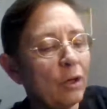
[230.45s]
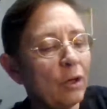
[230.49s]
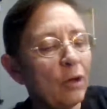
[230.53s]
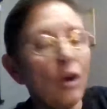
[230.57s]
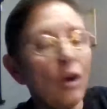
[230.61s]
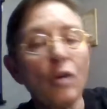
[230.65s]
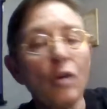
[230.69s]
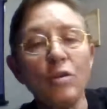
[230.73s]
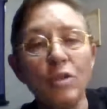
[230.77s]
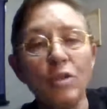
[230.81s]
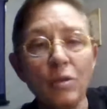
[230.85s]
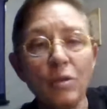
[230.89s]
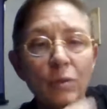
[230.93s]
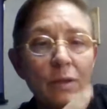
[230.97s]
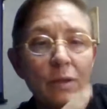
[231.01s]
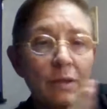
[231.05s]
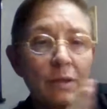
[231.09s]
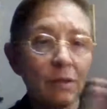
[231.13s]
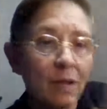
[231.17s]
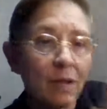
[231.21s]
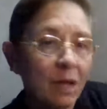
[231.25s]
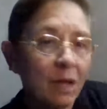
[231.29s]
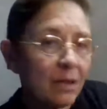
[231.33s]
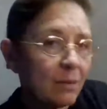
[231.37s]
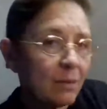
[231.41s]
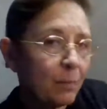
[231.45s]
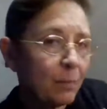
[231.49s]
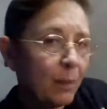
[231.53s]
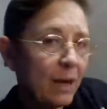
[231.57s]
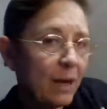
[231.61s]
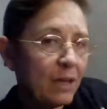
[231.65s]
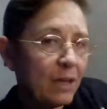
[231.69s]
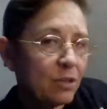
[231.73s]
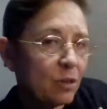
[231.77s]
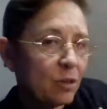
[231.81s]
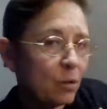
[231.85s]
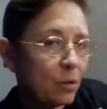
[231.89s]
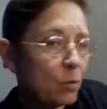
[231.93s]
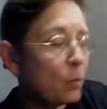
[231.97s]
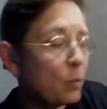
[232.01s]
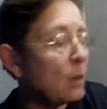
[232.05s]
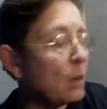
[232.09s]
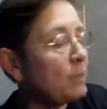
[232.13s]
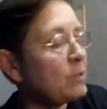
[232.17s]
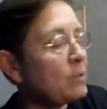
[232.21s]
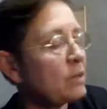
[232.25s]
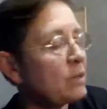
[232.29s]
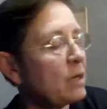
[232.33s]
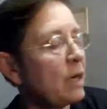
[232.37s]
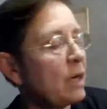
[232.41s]
go to a page on the
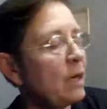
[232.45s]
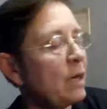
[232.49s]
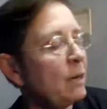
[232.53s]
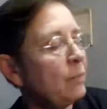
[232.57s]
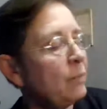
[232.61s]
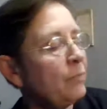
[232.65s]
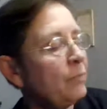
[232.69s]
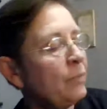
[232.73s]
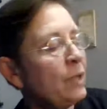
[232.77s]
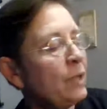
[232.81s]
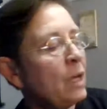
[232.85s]
website